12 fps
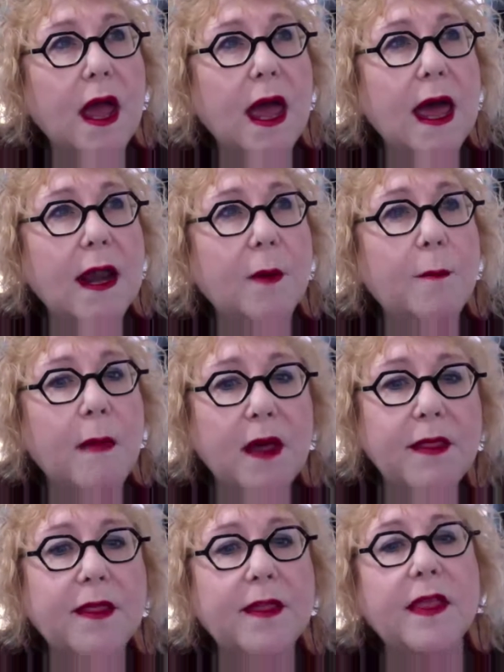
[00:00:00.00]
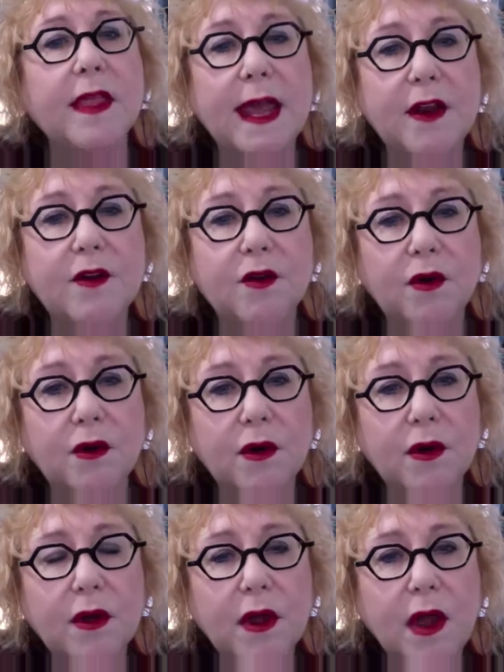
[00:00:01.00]
and a month later,
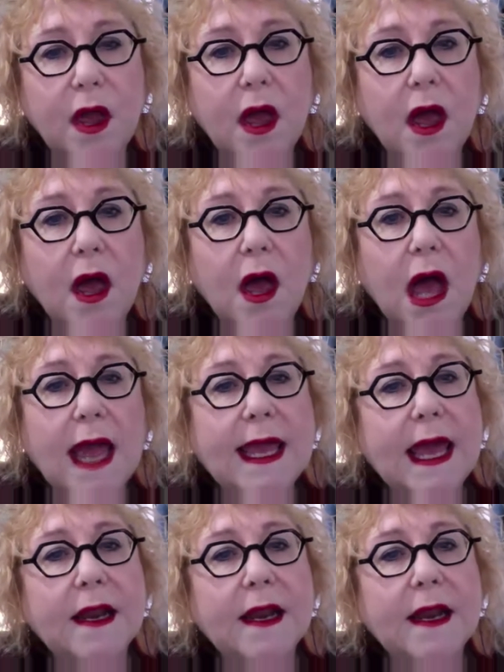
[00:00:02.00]
I get